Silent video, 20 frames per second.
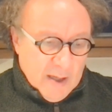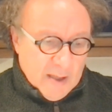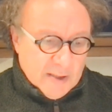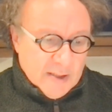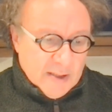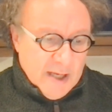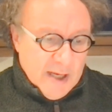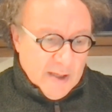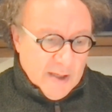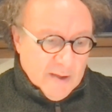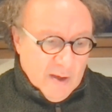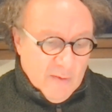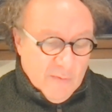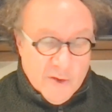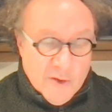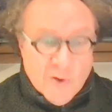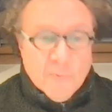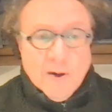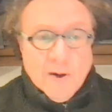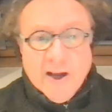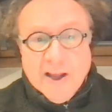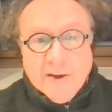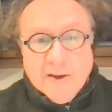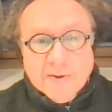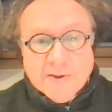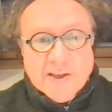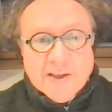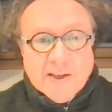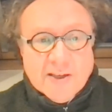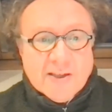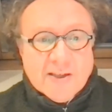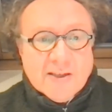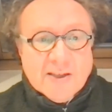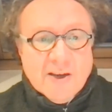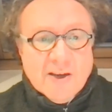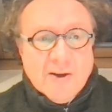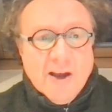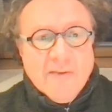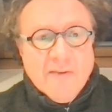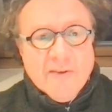a state of eubiosis,
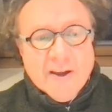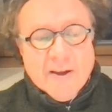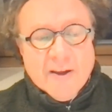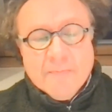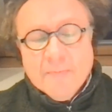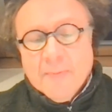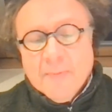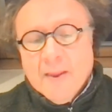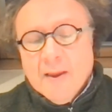so having